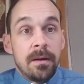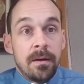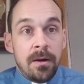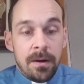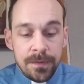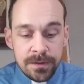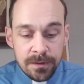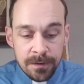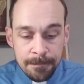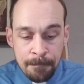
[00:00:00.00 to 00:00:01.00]

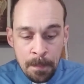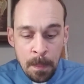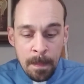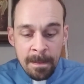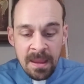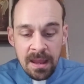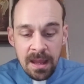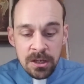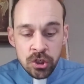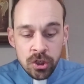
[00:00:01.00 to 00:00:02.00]
officer,
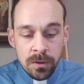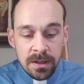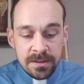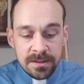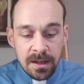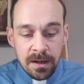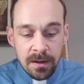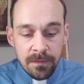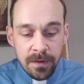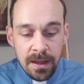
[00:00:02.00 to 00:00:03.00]
and Judah, son
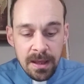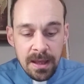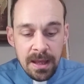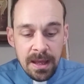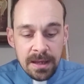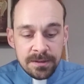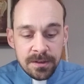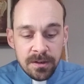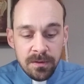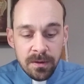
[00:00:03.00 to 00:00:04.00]
of
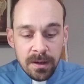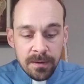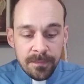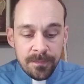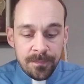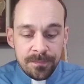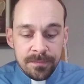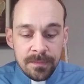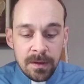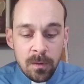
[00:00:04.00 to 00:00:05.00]
Hesenua,
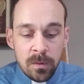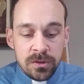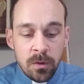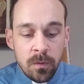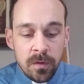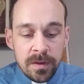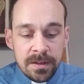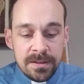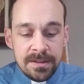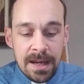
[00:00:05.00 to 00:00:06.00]
was over the
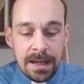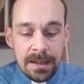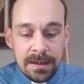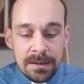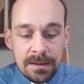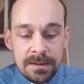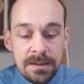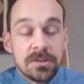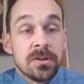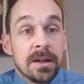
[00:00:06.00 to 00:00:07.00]
second
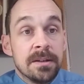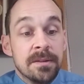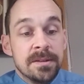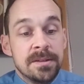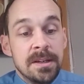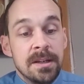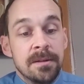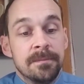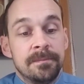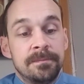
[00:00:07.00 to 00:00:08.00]
district of the city.
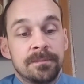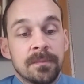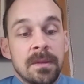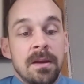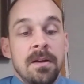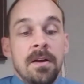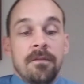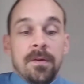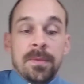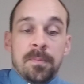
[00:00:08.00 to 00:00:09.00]

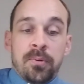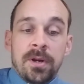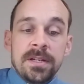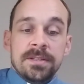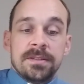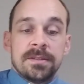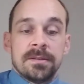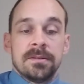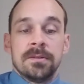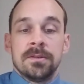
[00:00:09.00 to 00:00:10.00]
From the priests,
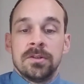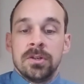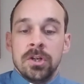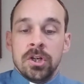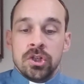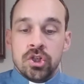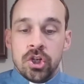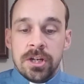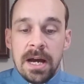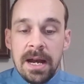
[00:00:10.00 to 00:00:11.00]

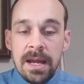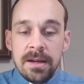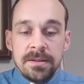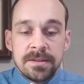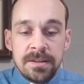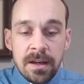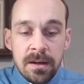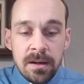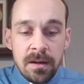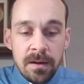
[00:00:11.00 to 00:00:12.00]
Jediah,
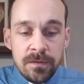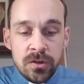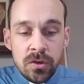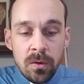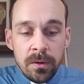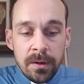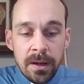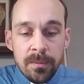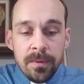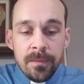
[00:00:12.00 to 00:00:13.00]
son of
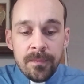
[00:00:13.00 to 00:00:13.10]
Joarib,